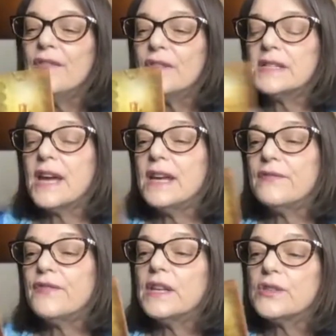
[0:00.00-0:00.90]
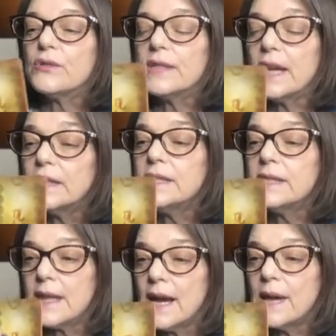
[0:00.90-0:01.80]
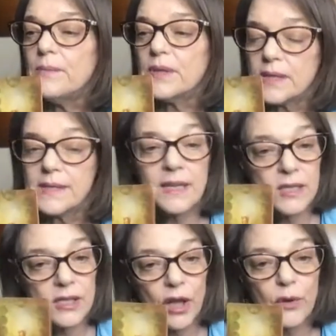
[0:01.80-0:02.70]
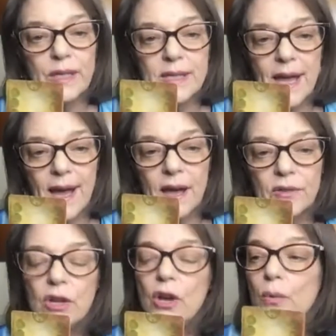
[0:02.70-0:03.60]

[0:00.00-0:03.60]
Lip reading: This kind of thing. So taking the time, this is that slowing down.